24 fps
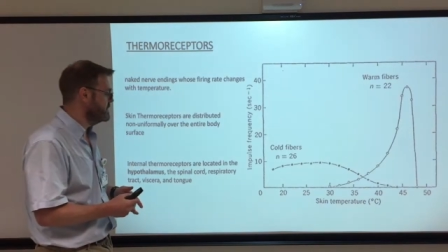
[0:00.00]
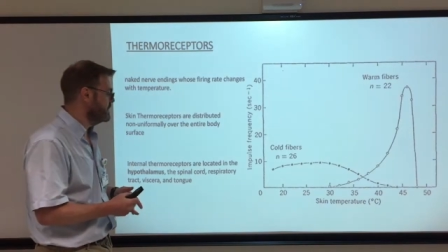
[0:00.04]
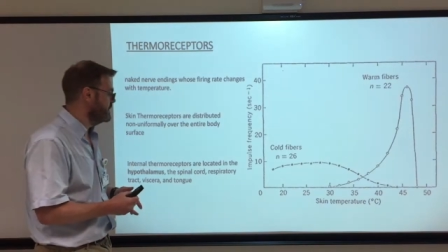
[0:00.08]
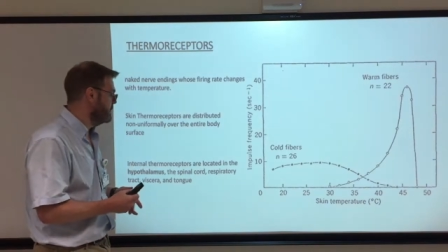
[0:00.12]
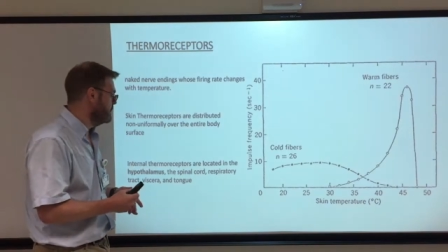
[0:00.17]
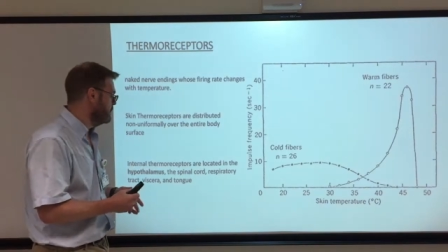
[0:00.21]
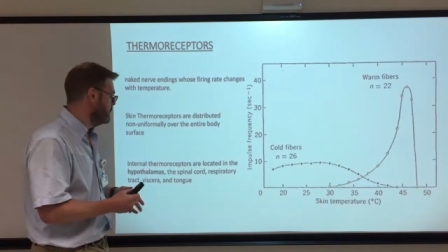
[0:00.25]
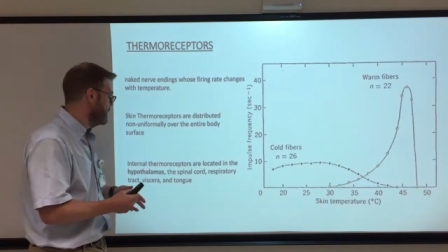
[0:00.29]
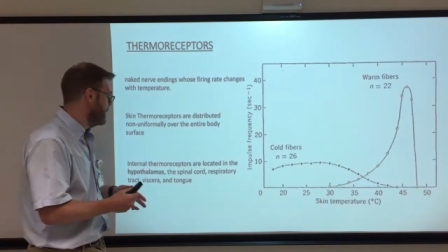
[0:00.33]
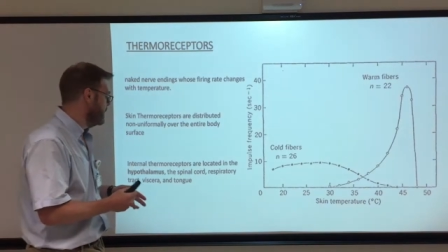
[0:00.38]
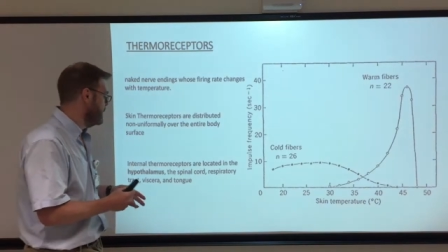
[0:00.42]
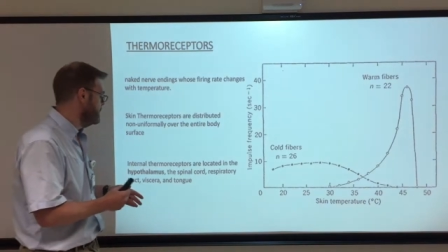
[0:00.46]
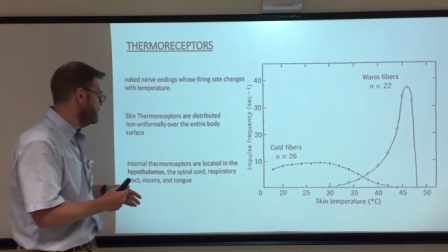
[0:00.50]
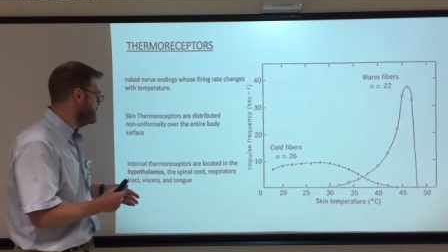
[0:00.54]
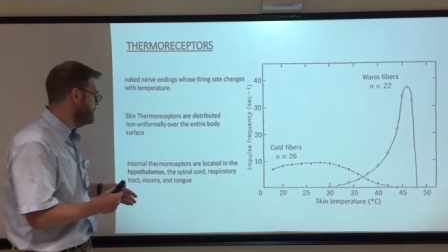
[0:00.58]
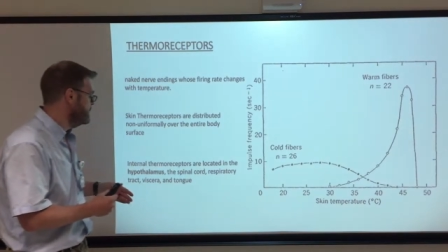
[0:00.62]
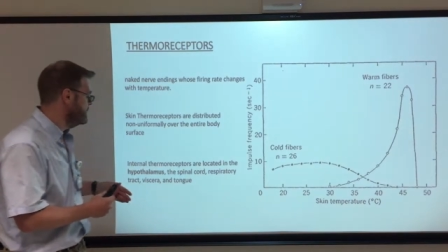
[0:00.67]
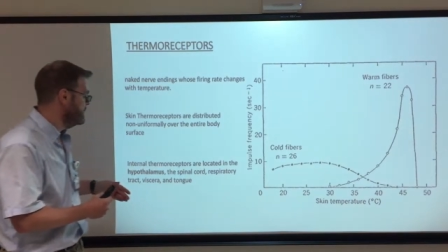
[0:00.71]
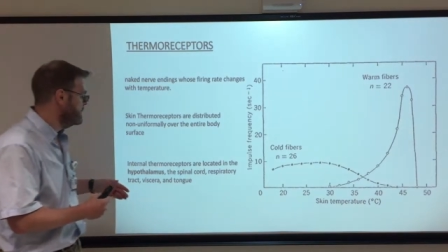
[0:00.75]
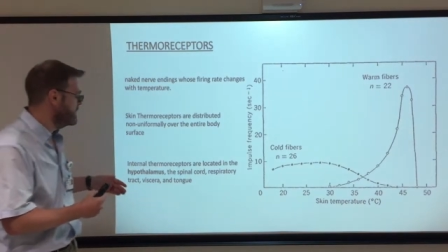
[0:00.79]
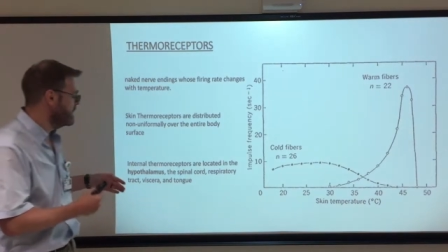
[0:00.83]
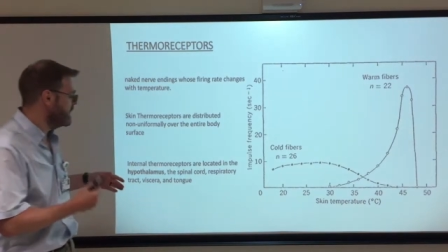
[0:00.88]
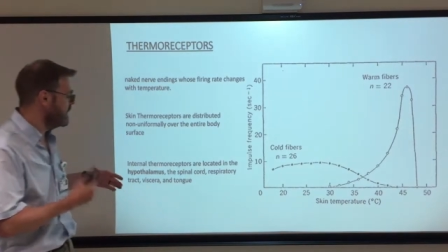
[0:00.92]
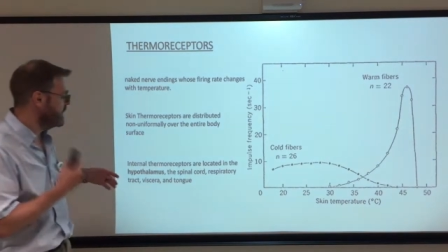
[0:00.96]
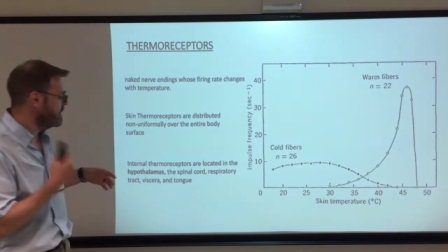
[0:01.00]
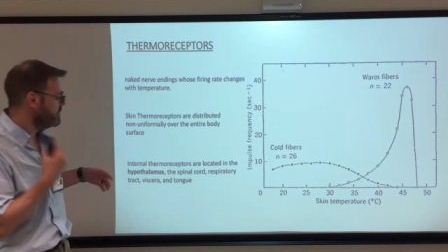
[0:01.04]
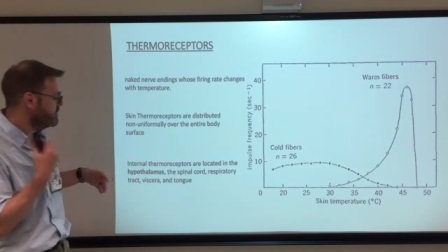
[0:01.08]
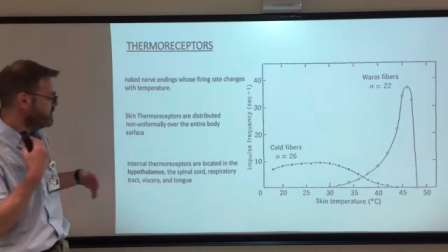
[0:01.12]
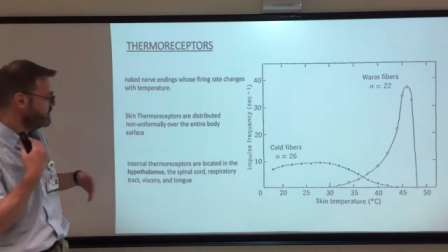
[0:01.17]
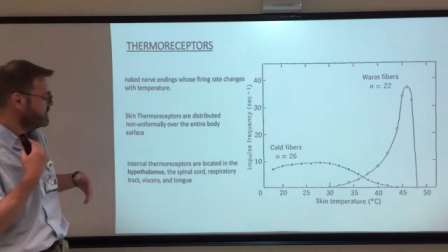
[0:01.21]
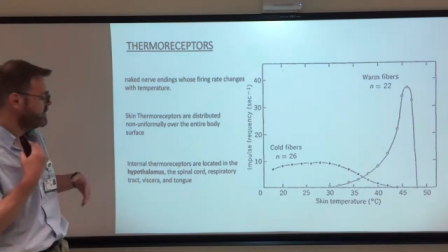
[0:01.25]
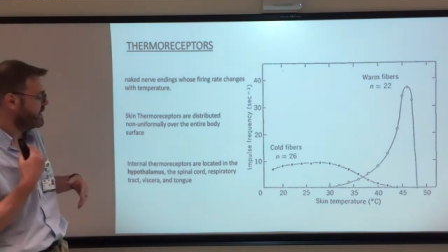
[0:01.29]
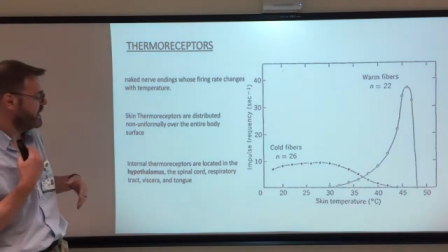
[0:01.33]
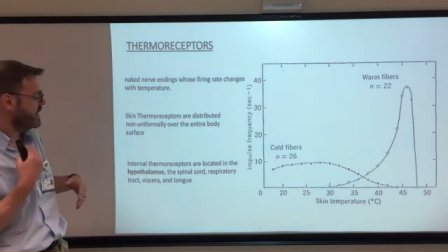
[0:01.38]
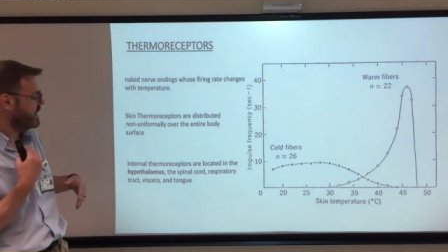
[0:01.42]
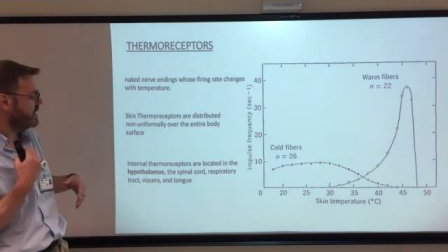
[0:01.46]
are located in the
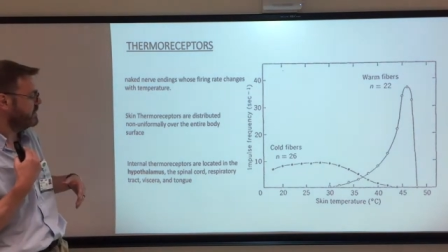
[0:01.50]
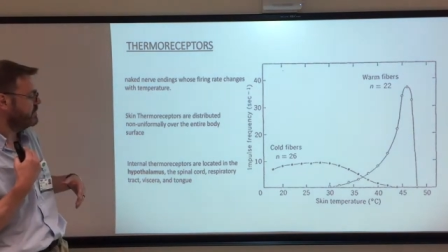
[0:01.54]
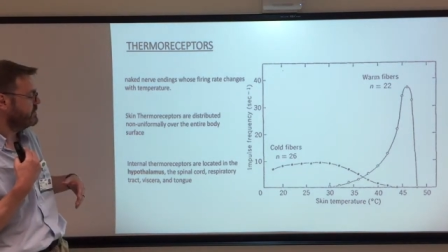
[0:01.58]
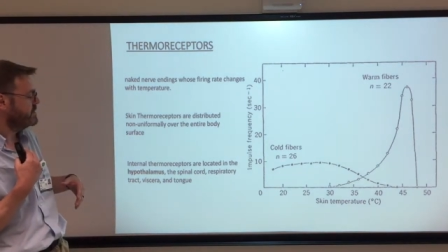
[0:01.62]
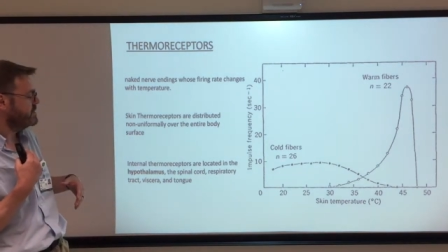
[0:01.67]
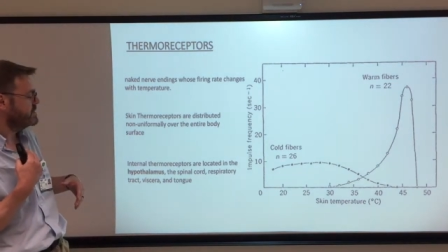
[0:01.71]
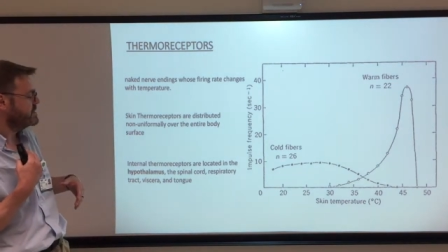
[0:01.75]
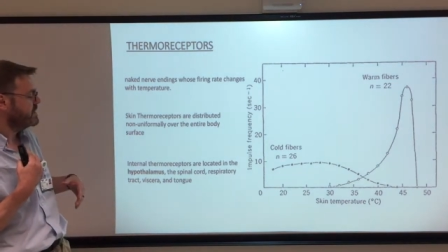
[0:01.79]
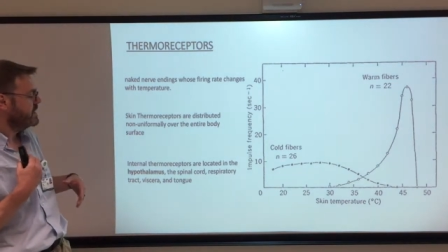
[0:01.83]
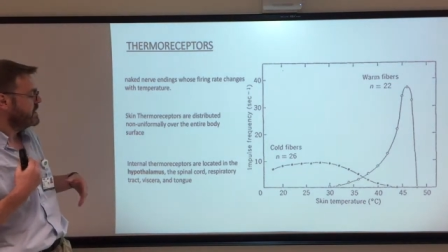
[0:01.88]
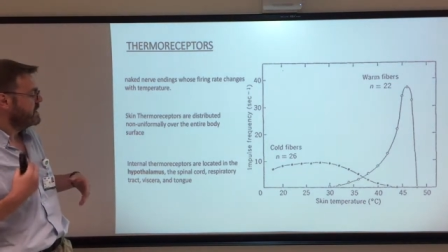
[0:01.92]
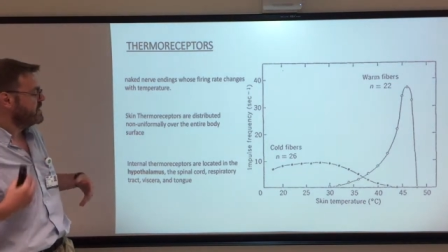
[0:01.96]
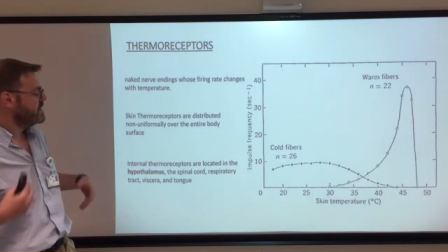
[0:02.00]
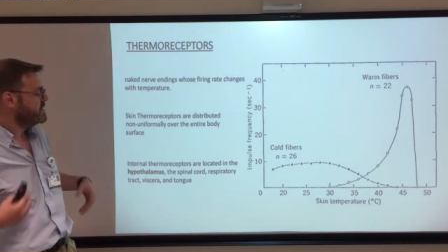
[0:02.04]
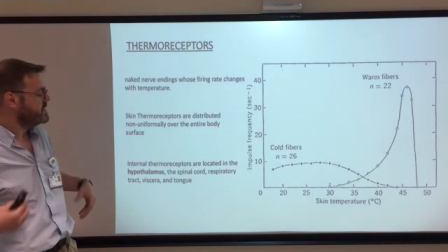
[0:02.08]
hypothalamus,